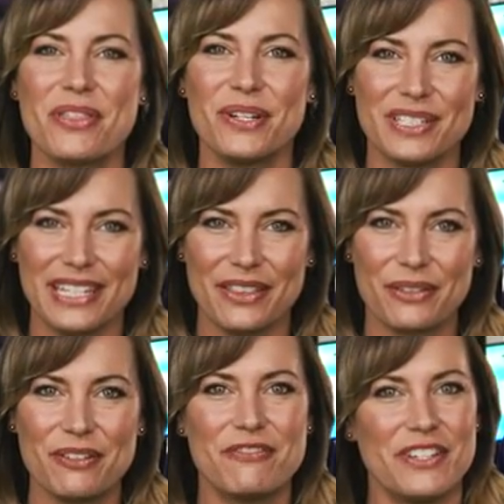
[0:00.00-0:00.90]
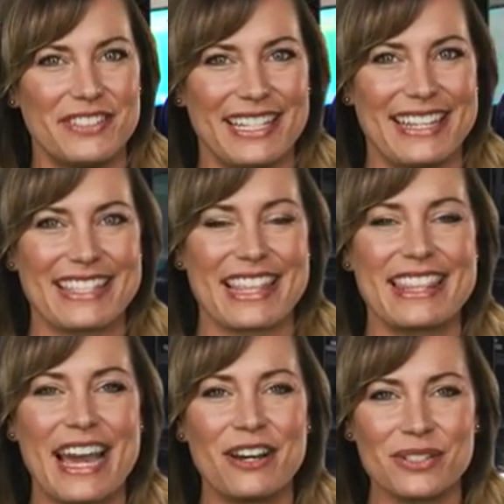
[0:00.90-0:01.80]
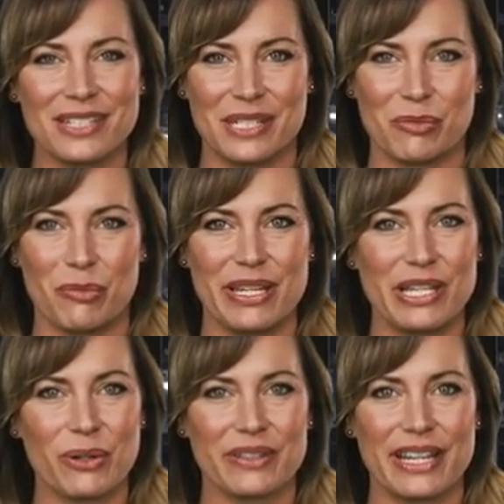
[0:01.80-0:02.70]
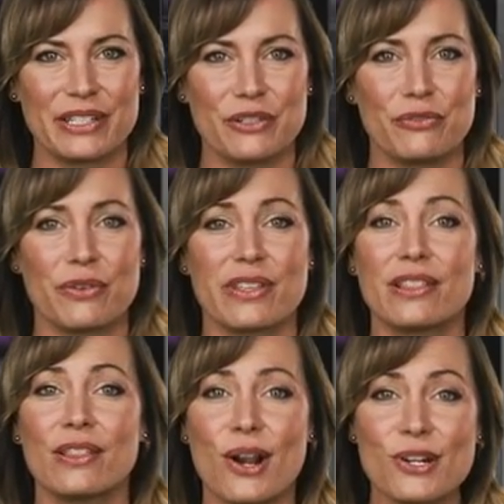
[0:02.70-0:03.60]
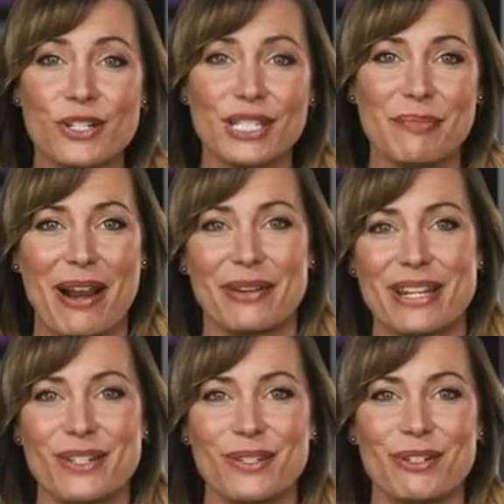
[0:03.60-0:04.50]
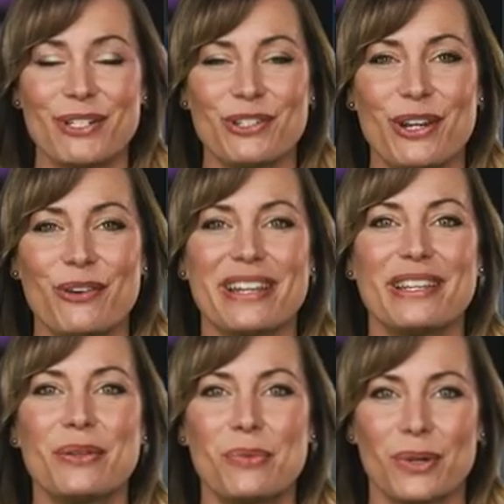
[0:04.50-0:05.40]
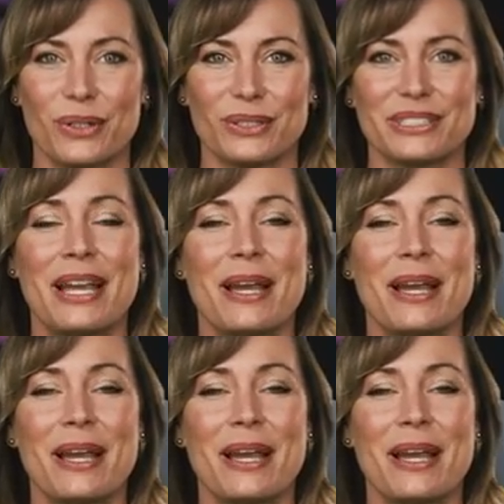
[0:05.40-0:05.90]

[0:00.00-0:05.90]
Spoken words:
13th through 15th, thousands will be in Orlando for the largest power industry show in the world,